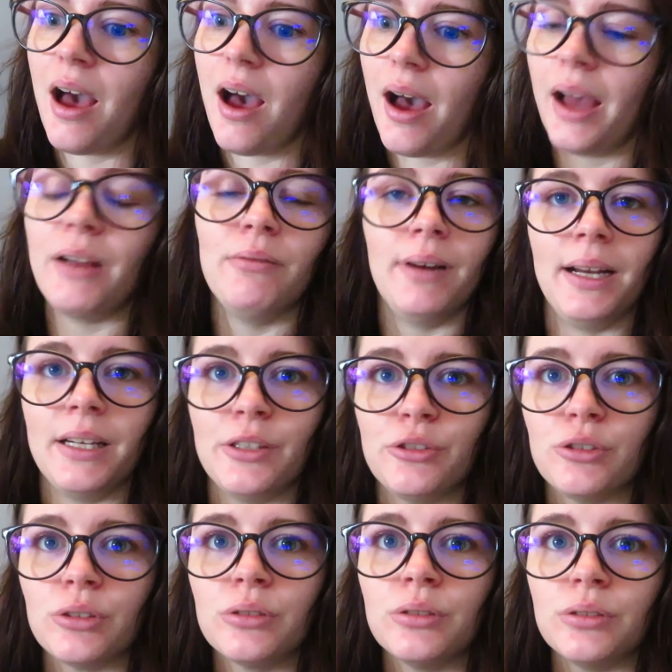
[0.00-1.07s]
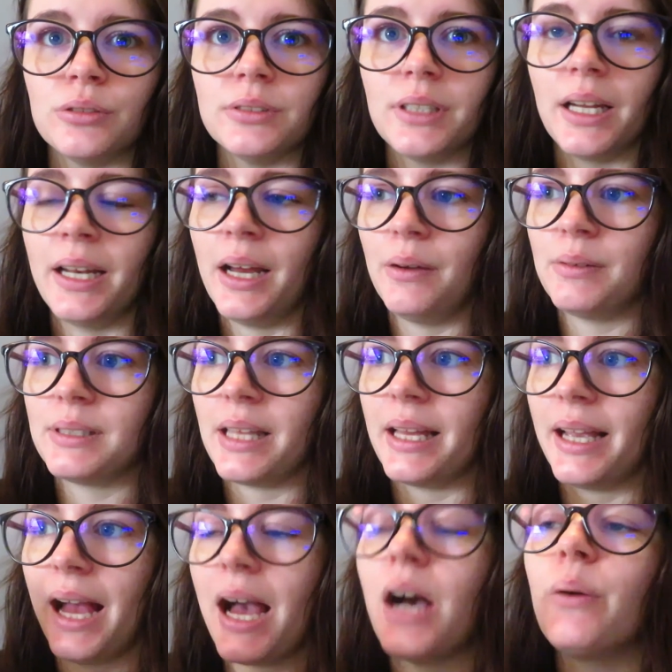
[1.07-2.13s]
I really struggled, and I was like,
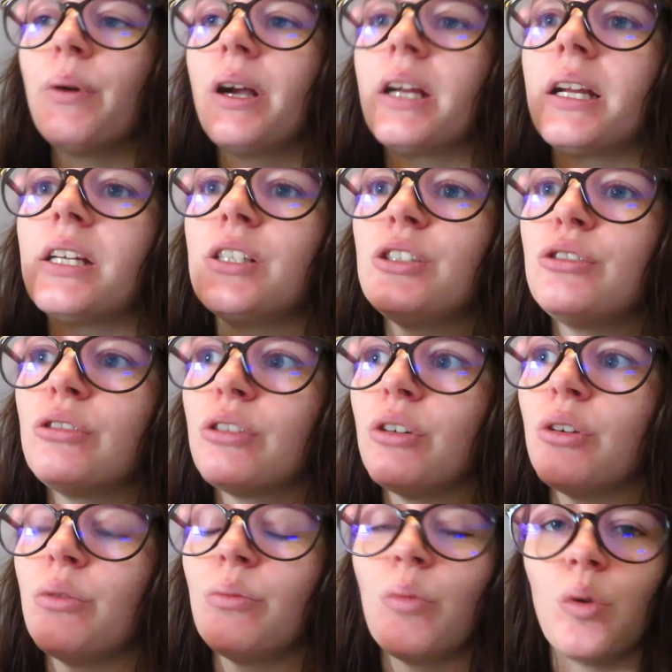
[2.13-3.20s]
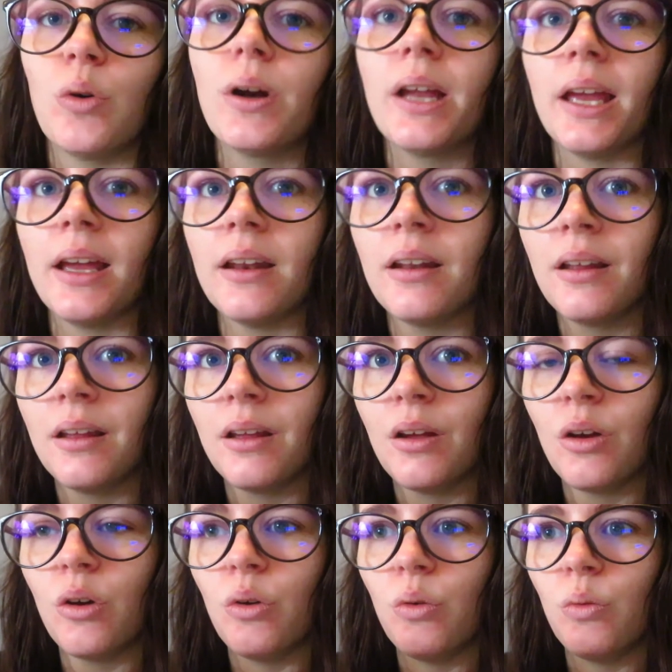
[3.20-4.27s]
how can I struggle walking
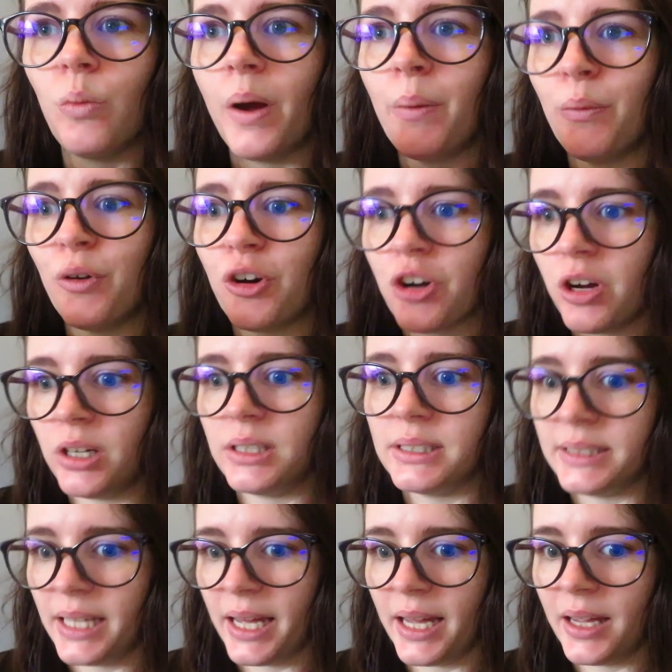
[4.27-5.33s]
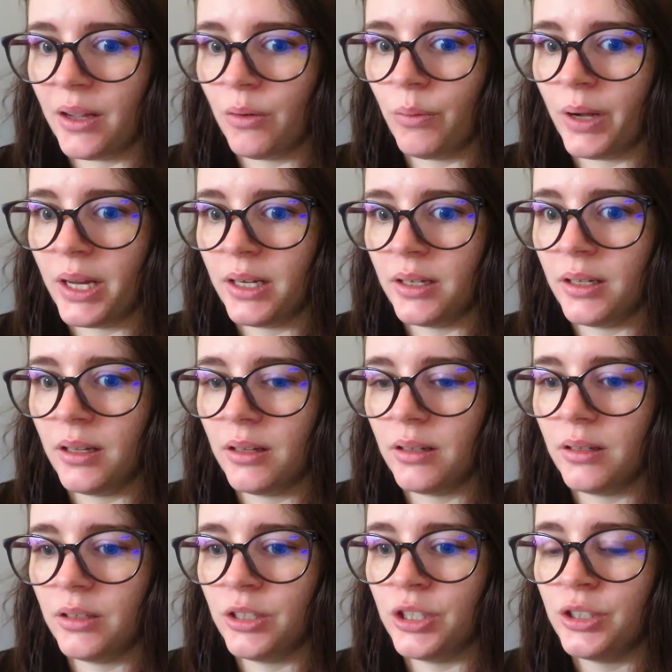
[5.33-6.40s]
when we're on holiday when
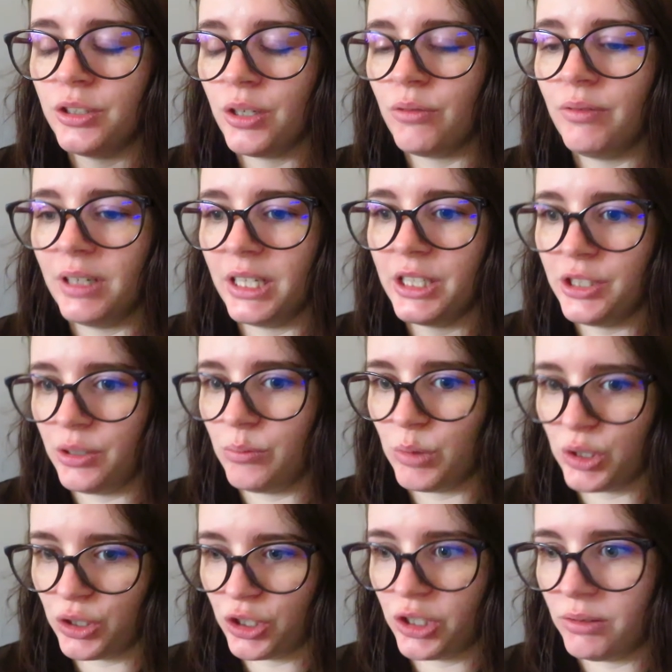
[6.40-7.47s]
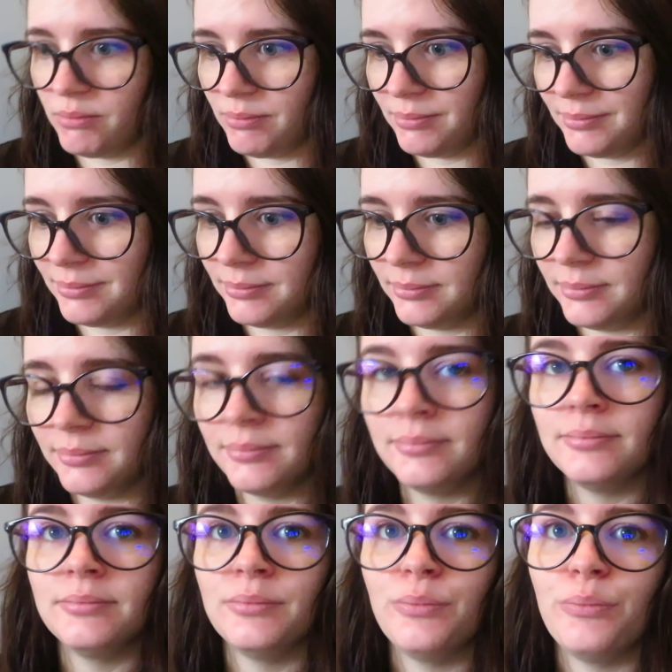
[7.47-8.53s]
you don't really do much?
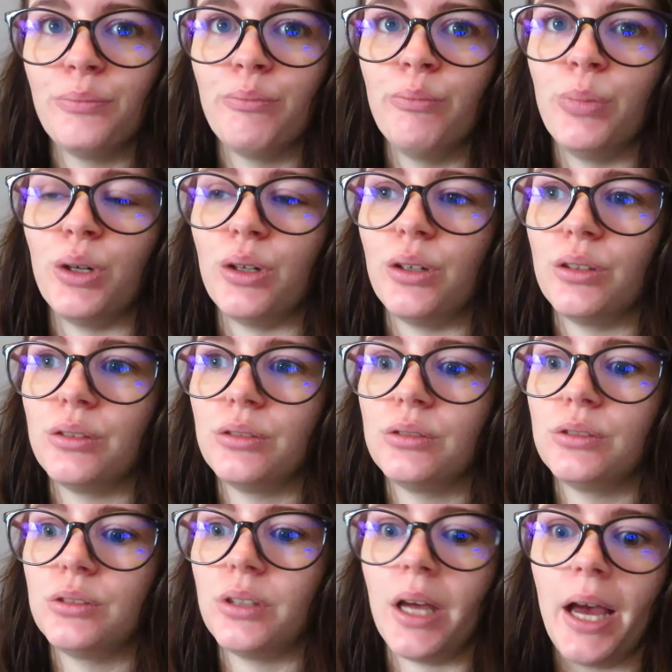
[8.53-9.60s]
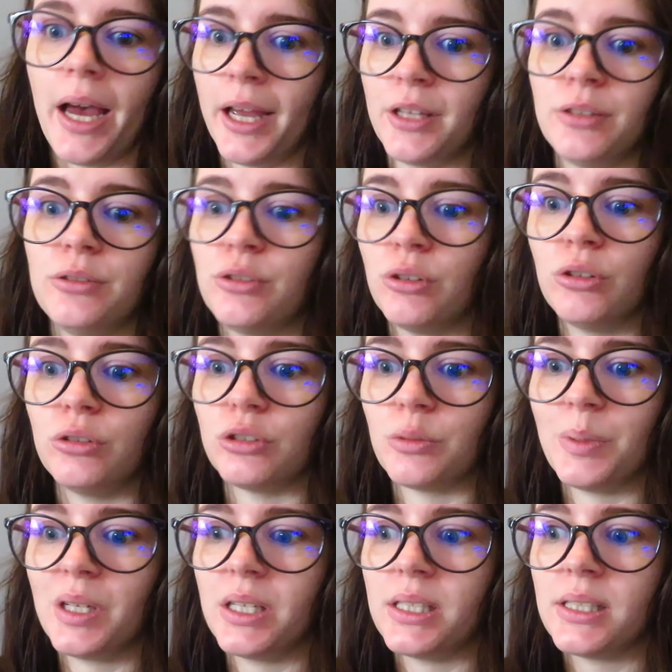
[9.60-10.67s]
But I struggled
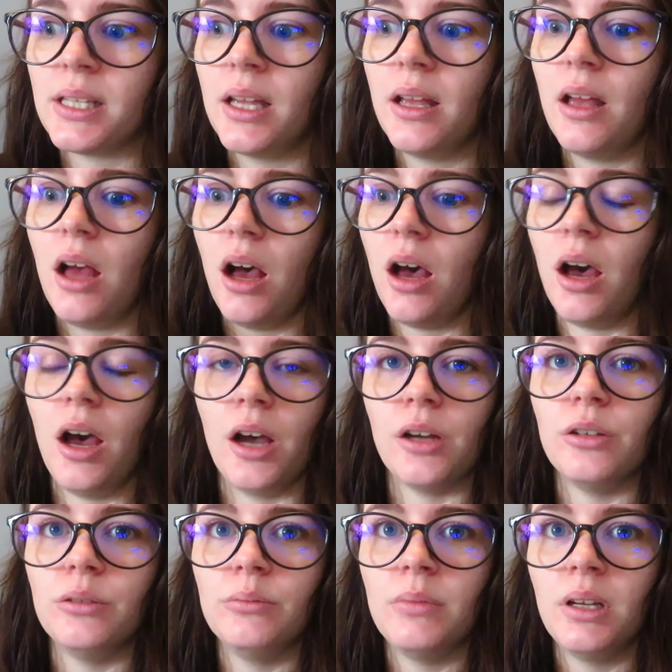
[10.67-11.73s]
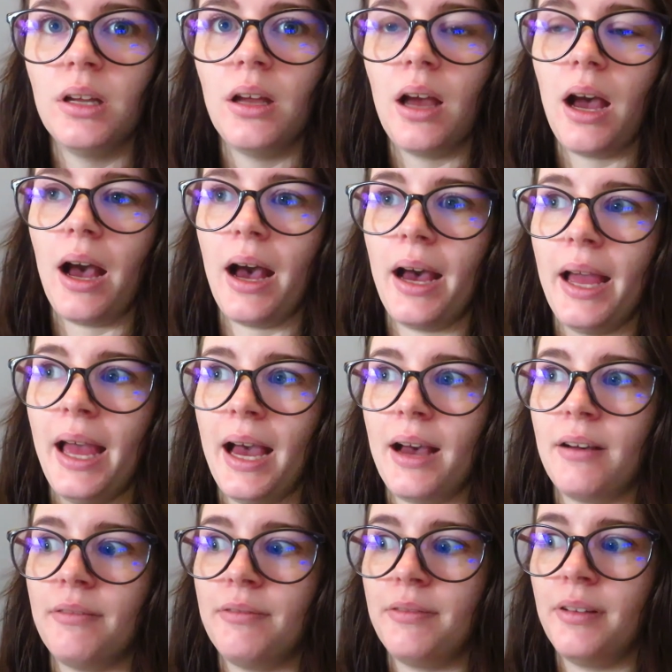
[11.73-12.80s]
because at home I
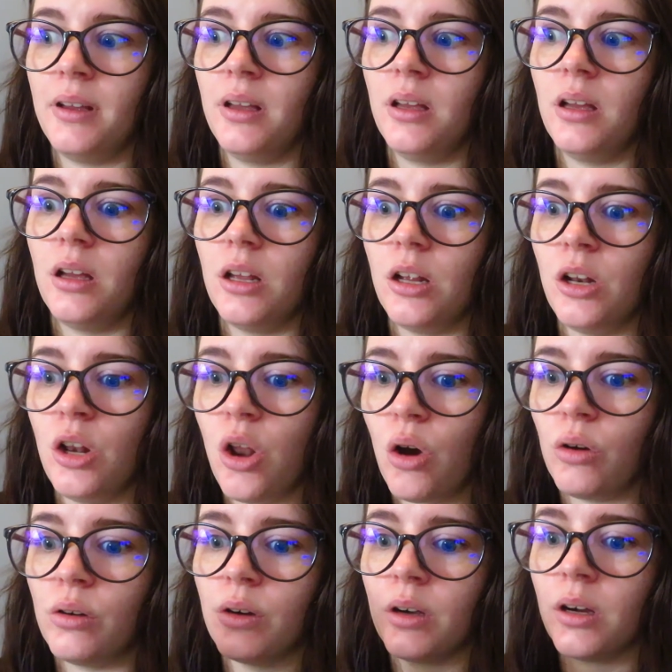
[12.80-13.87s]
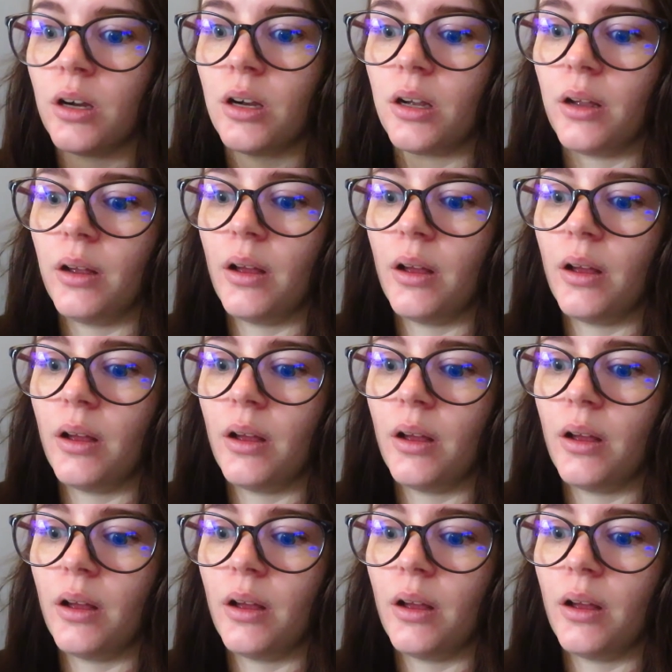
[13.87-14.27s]
have long